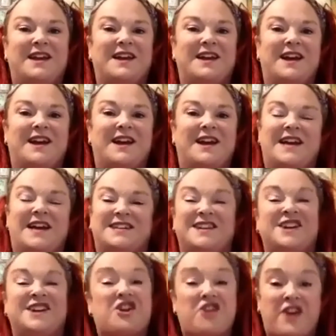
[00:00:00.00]
and he had a
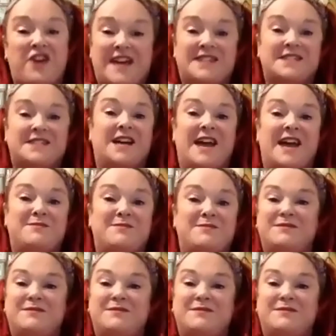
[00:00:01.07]
great time